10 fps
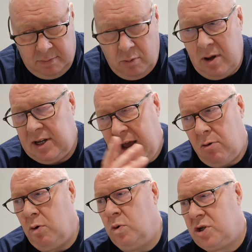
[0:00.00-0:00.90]
But when
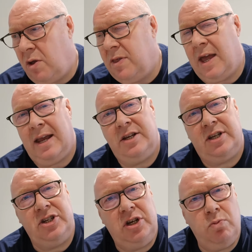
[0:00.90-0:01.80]
Carol was on there, you
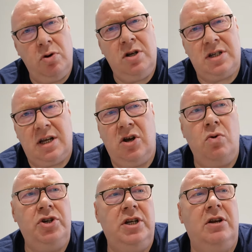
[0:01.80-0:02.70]
see, she wouldn't,
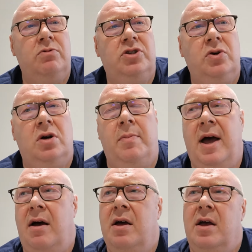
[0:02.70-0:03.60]
all she did was talk
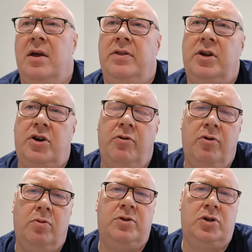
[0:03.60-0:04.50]
about the
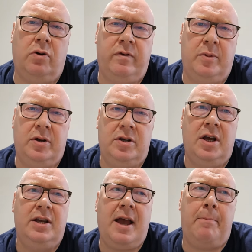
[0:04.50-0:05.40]
corrupt government.
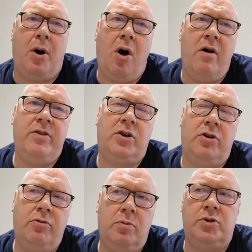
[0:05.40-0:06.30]
Yet part of the
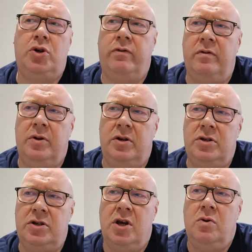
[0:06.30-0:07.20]
corrupt
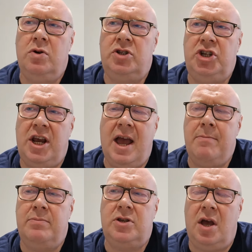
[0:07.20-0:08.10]
government was
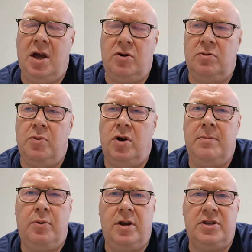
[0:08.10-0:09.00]
GM Good
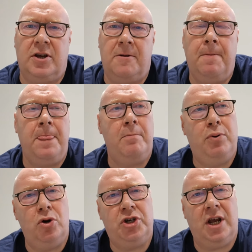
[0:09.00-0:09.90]
Morning Britain
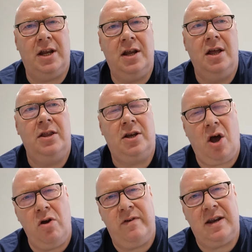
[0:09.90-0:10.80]
pushing the
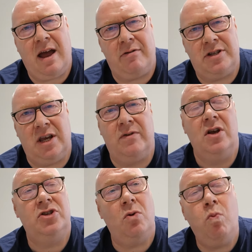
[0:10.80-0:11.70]
COVID
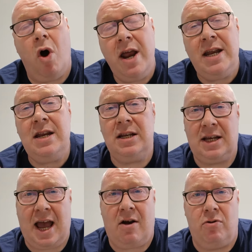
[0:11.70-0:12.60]
narrative. So why
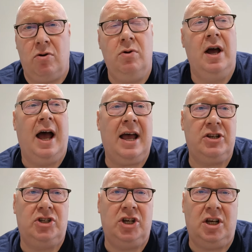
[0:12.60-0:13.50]
didn't Carol
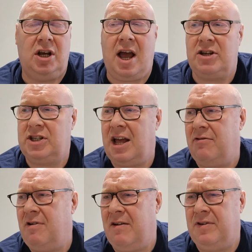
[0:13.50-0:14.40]
ask
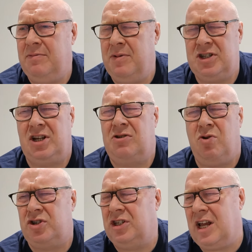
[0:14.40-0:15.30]
that Ravi, Mr.
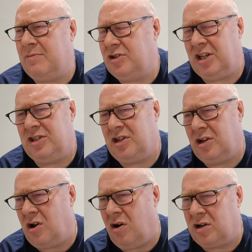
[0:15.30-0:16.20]
what's his name,
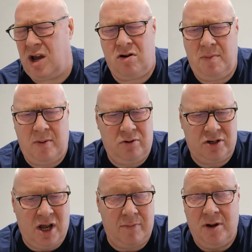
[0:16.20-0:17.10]
Citizen Khan, can't remember
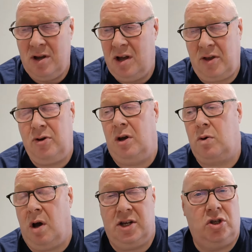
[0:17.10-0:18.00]
his name. I thought
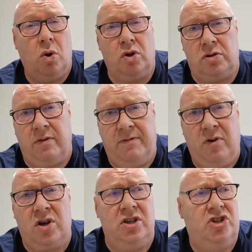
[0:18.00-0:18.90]
you're quite, his daughter was
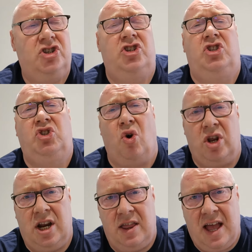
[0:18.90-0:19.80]
fucking
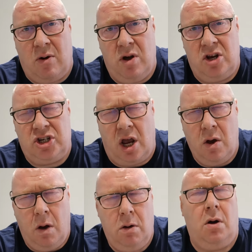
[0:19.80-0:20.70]
stunning in that, weren't you?
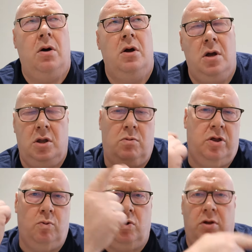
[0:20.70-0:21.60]
Oh,
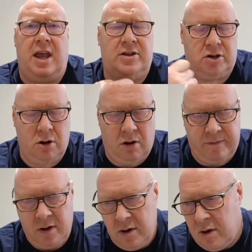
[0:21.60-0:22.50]
one that wore the headscarf.